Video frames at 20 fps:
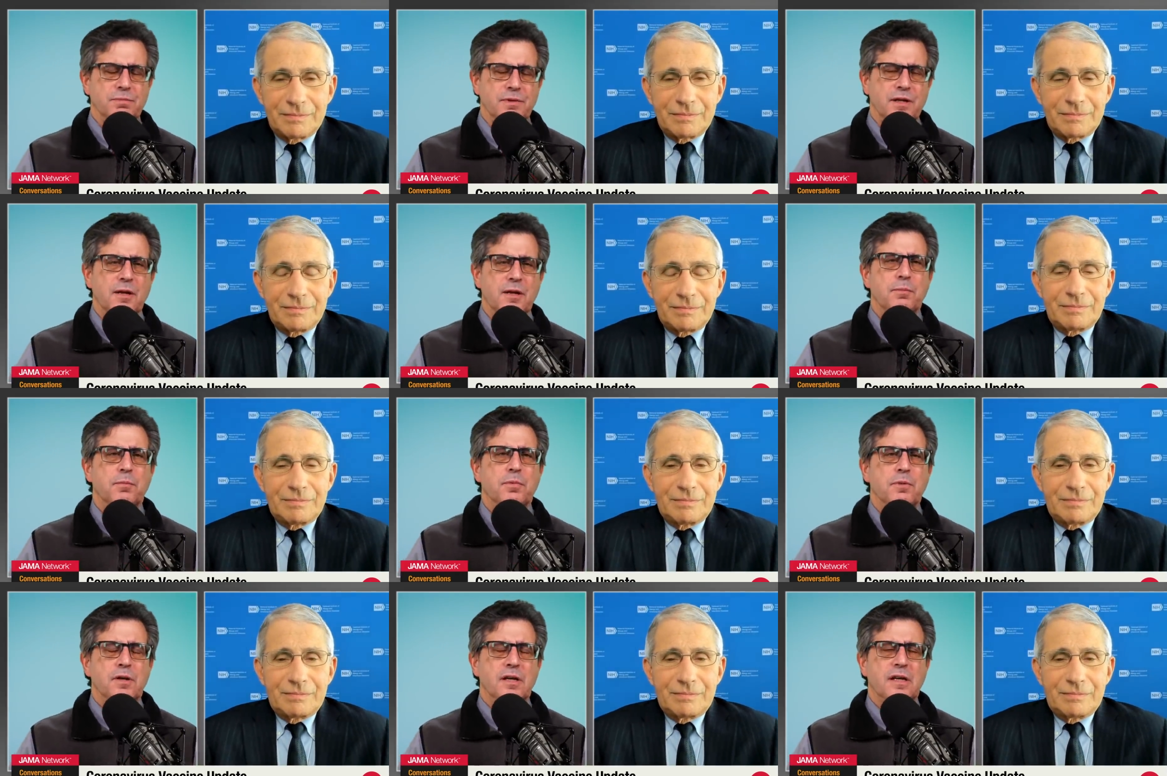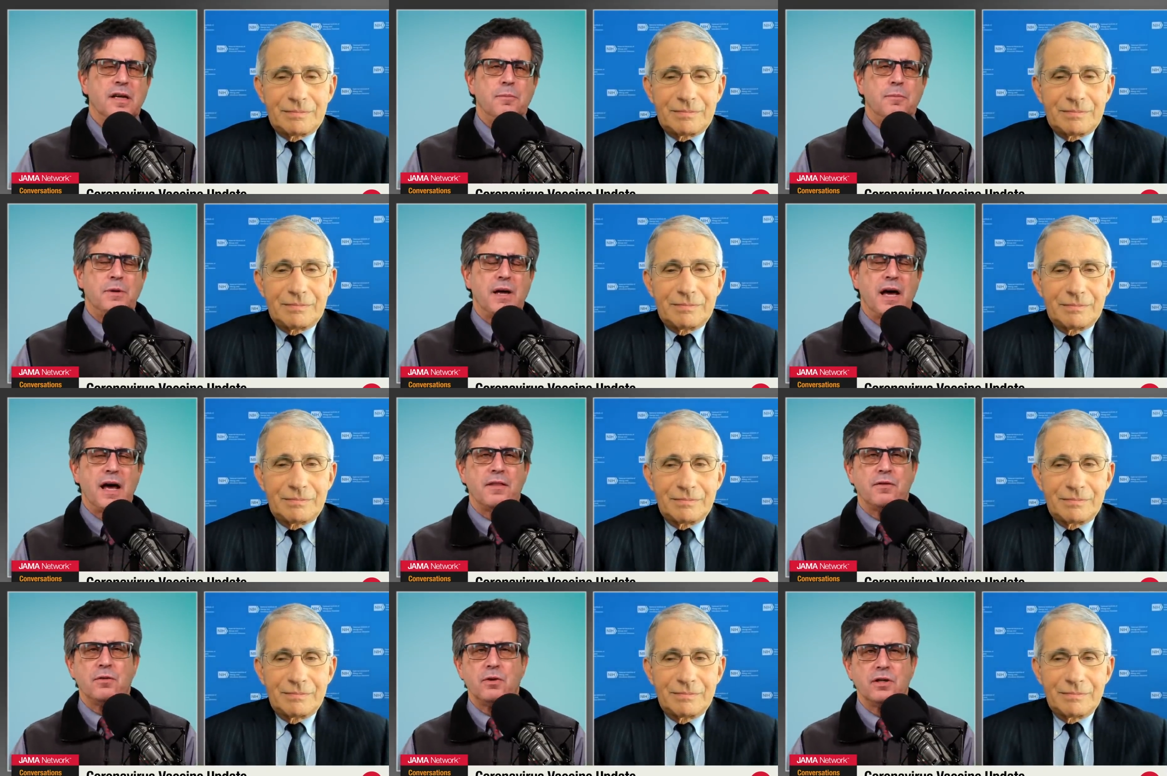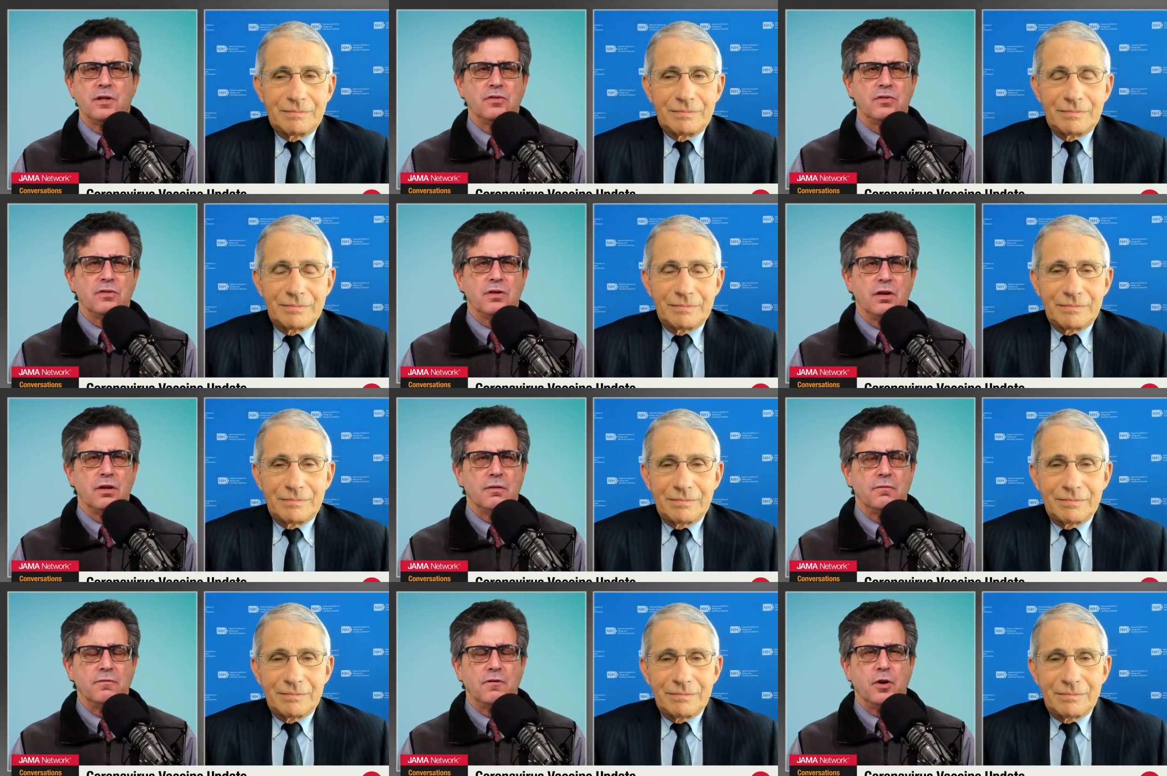Speaker 1: keep keep gatherings
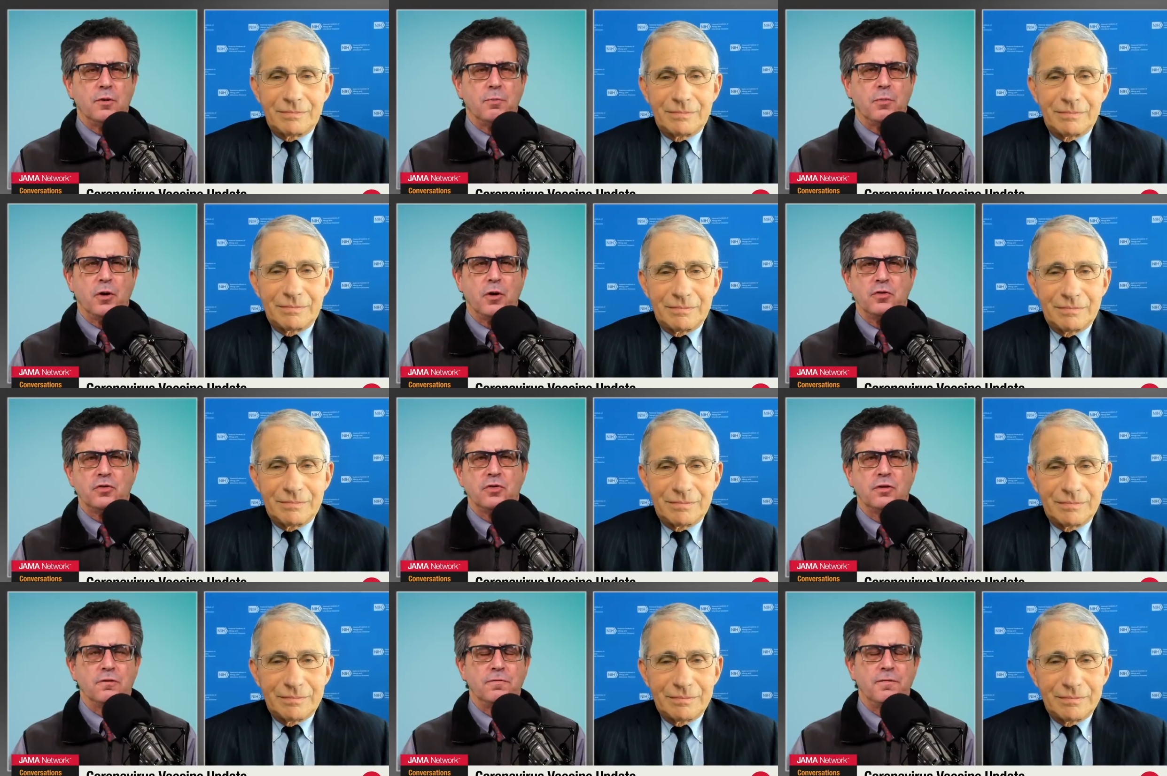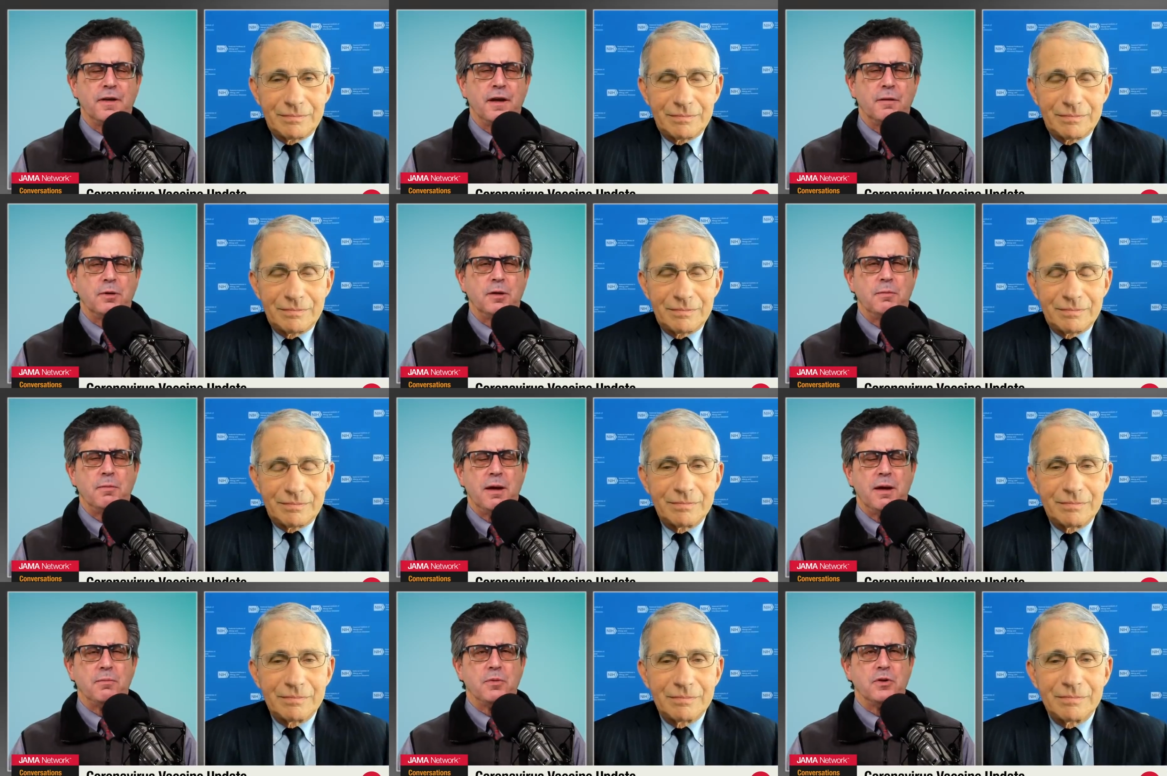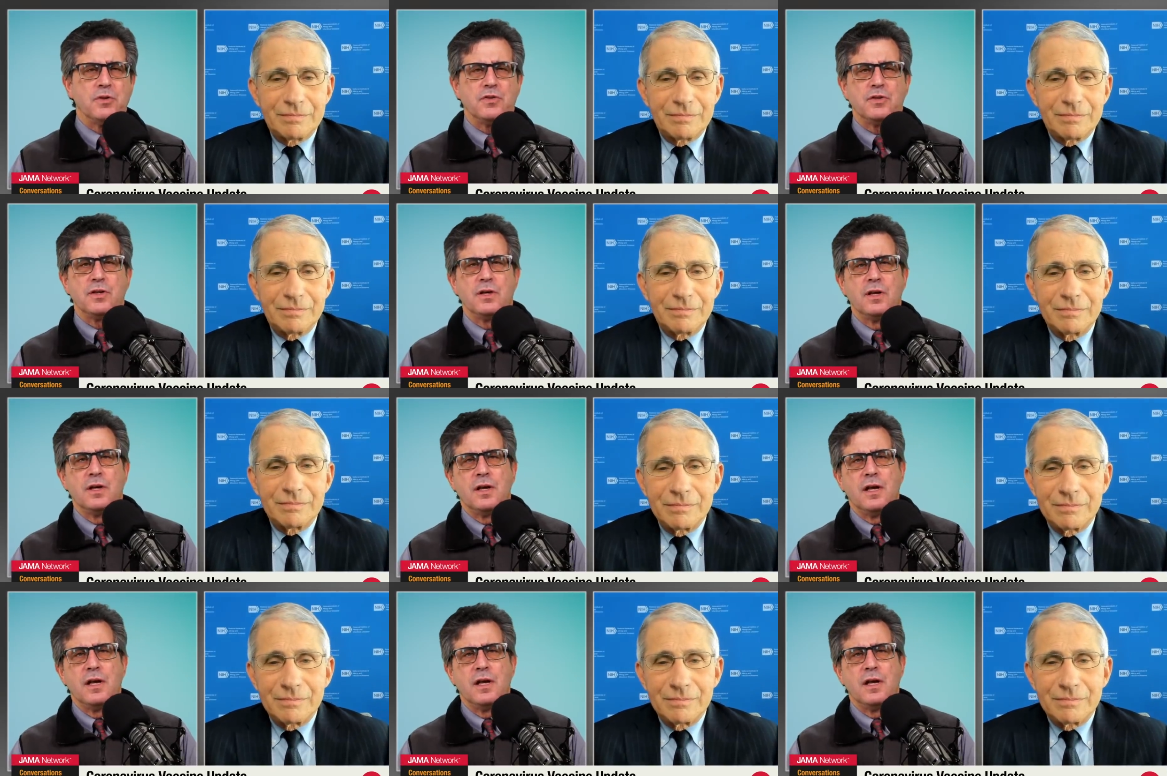to very personal family members.